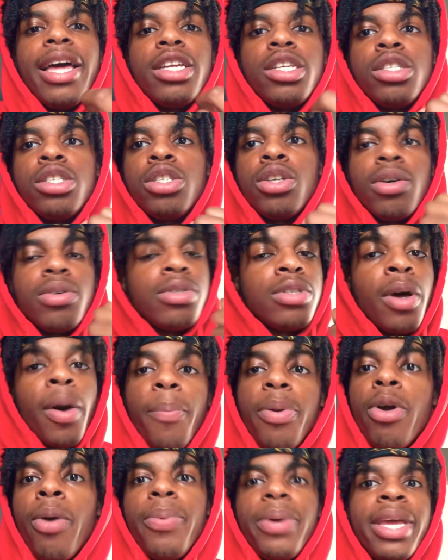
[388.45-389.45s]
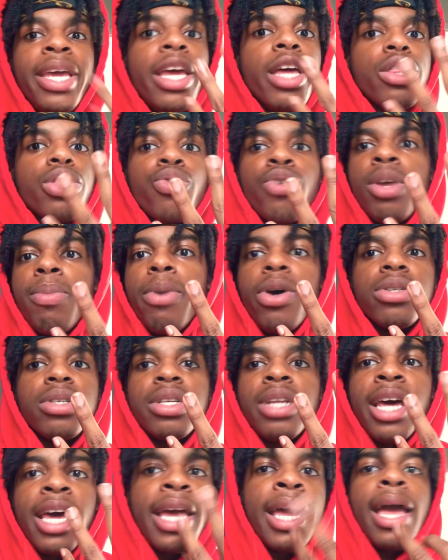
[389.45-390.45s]
So some people be eating three meals a
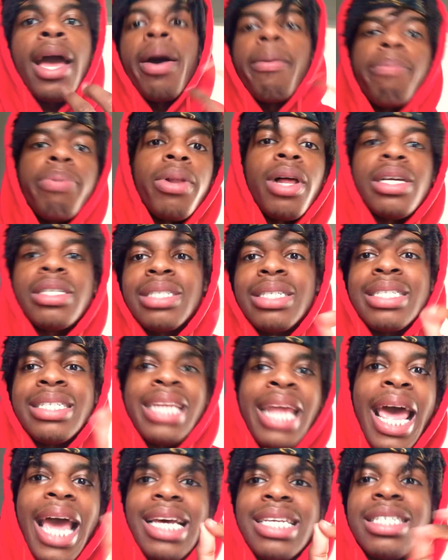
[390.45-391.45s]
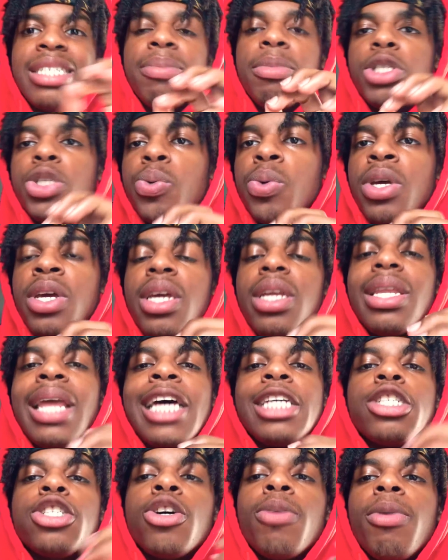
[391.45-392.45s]
day plus snacks in between.
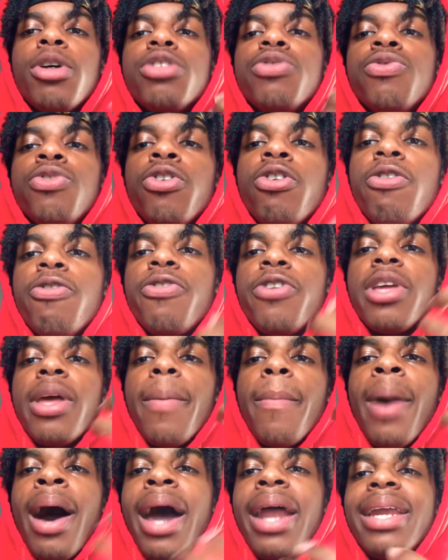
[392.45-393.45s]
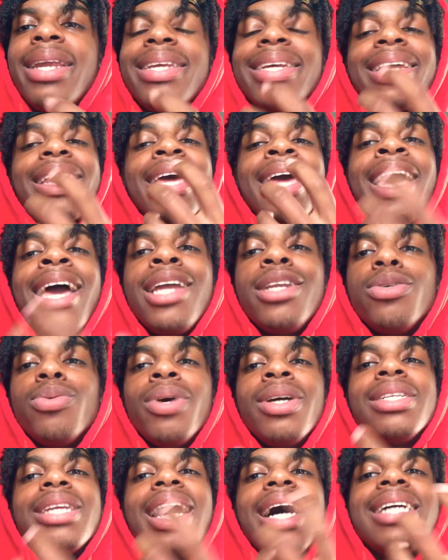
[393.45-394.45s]
That's so much food for your body to handle
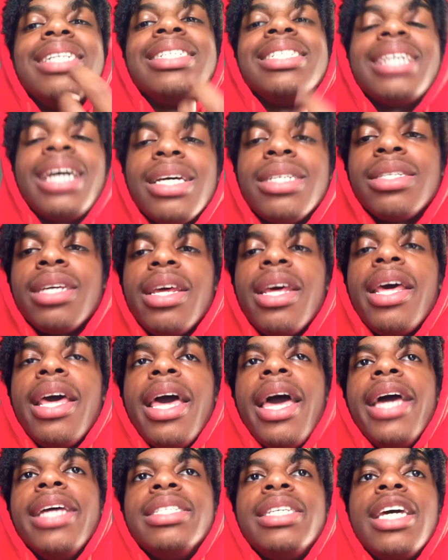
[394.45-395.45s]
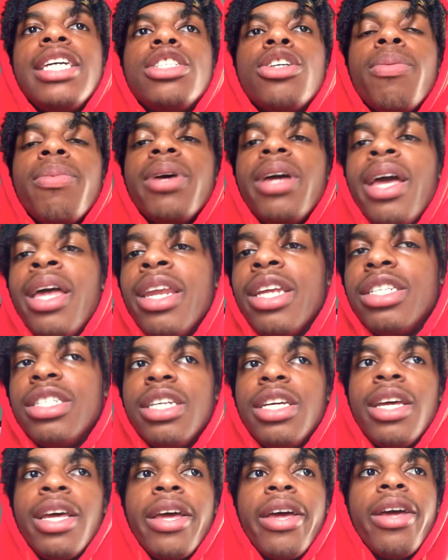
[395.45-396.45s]
and digest. It takes so much
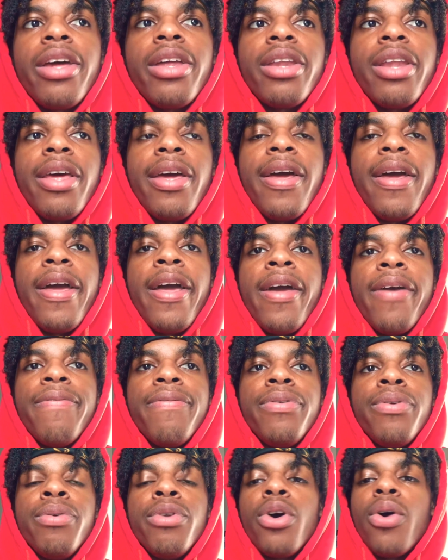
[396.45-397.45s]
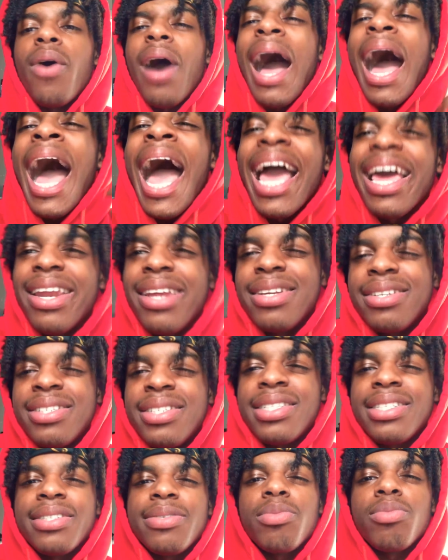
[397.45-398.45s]
energy, and if you know
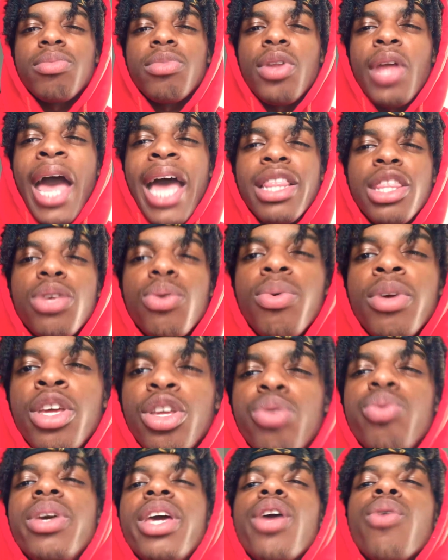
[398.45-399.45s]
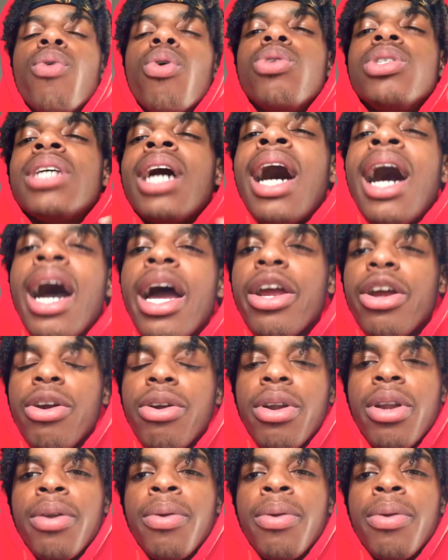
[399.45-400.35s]
itis, after you eat, you get real tired.